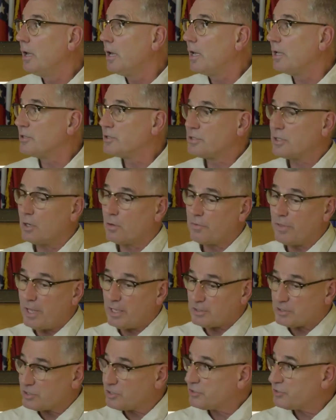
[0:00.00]
And so
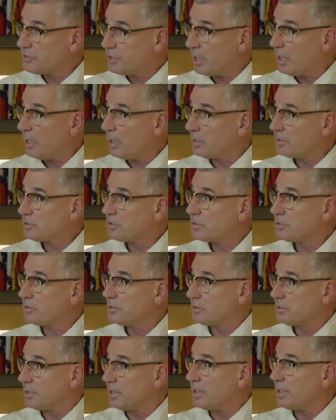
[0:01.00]
that stunts
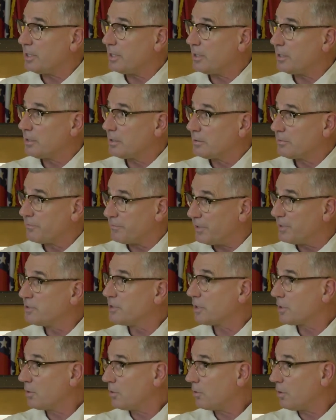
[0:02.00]
the
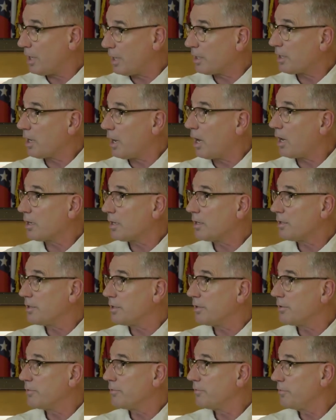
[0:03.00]
physical and
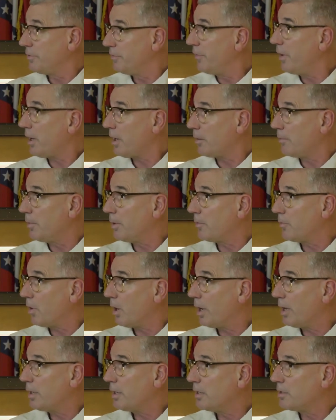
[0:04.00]
cognitive development,
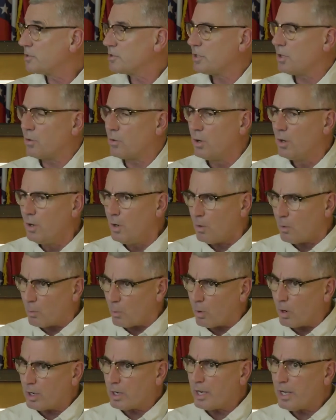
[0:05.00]
right? And so
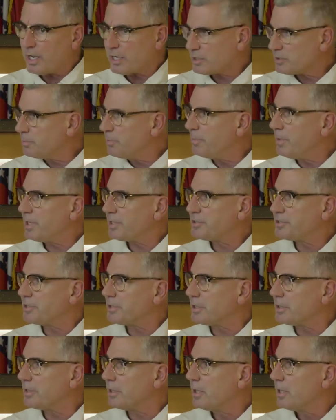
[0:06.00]
One Egg's
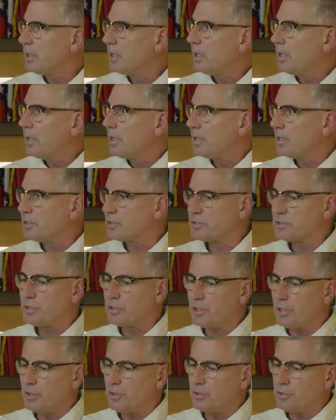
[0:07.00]
mission is to
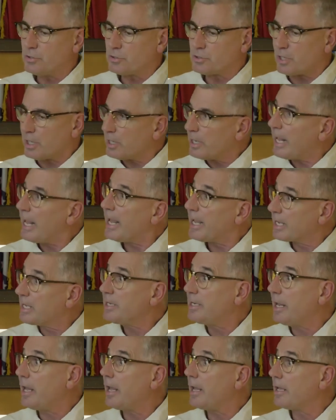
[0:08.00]
use an egg a
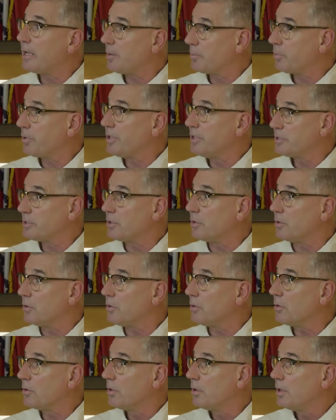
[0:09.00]
day at preschool